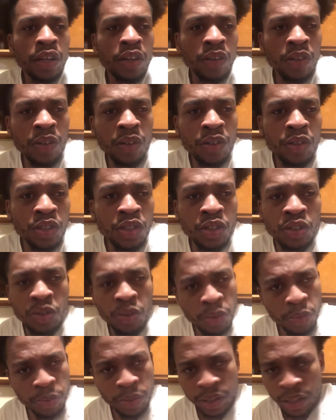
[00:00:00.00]
girls
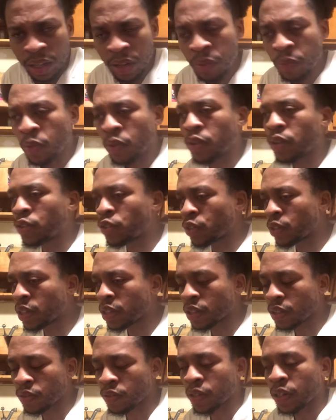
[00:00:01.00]
suit, but he wore a dress,
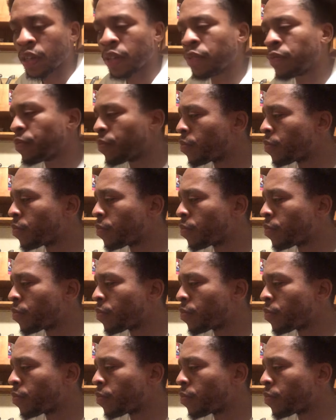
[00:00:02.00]
okay?